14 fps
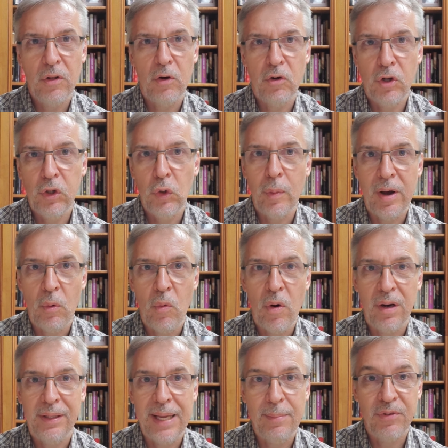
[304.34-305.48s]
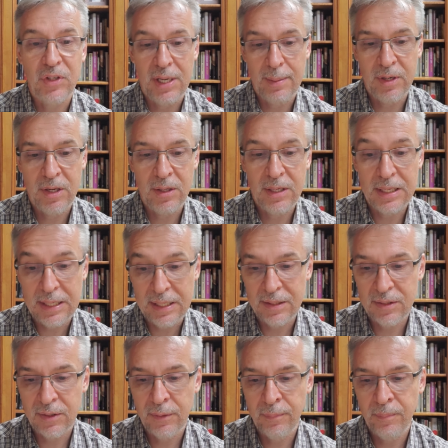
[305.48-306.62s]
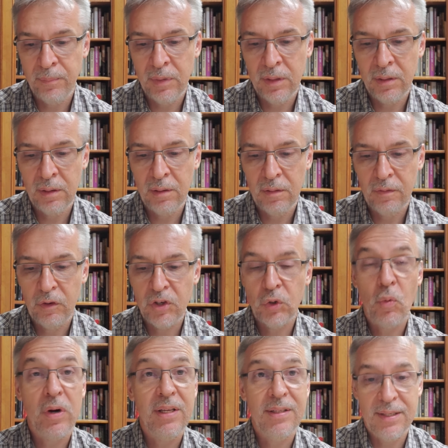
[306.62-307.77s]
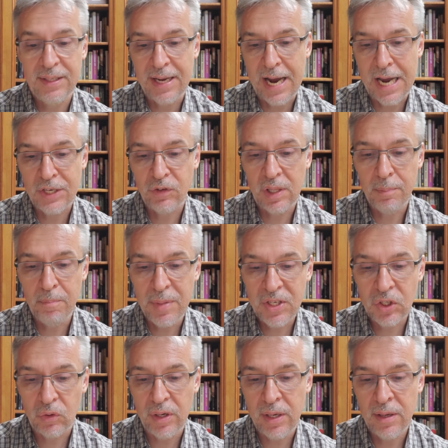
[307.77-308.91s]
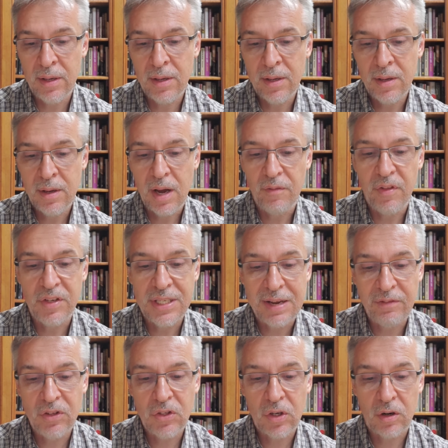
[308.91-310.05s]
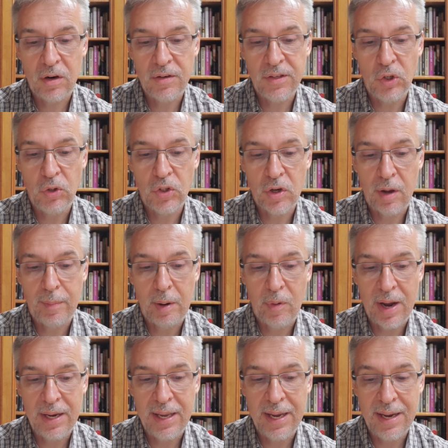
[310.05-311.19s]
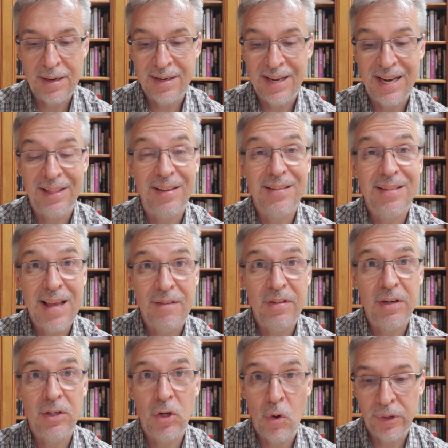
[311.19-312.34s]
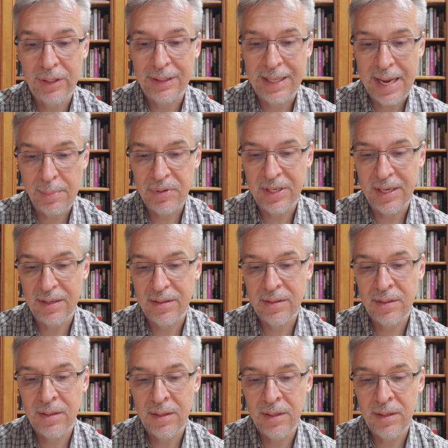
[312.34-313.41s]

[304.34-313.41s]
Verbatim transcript: little clue about what a lampstand is. Verse 20 says, As for the mystery of the seven stars that you saw in my right hand and the seven golden lampstands,